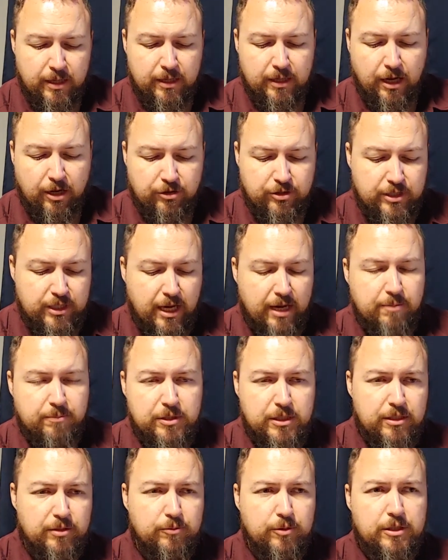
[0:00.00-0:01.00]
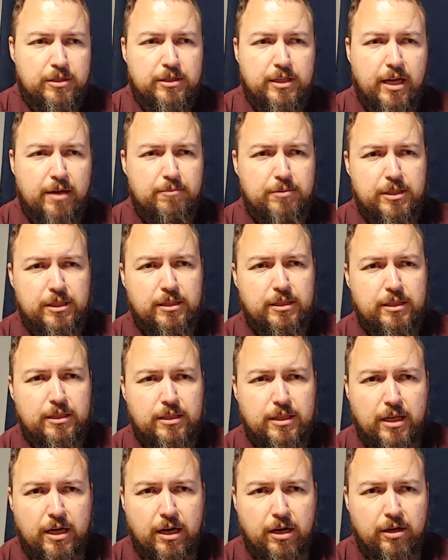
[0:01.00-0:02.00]
Now, Samson, when Samson
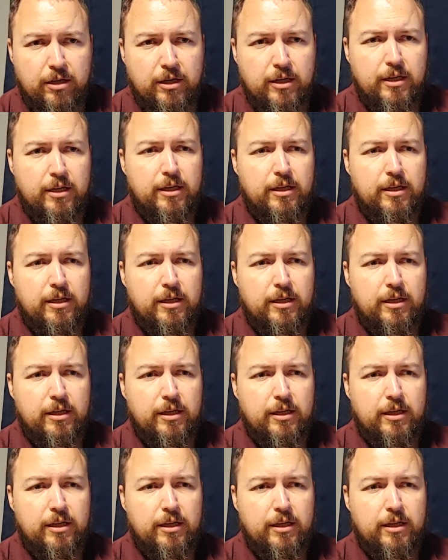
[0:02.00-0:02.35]
is there,